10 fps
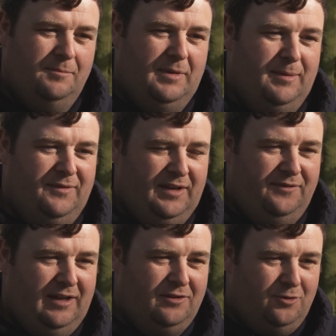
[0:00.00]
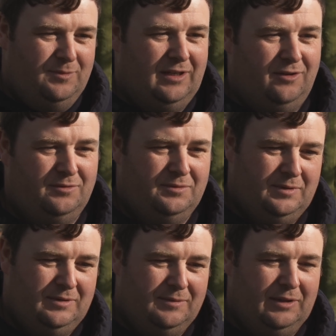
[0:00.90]
maybe if anything else comes along,
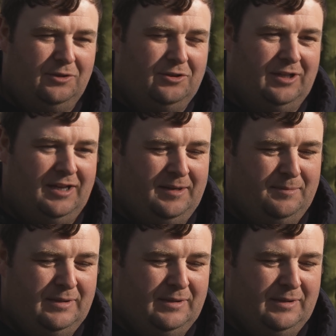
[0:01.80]
we'll look at that then.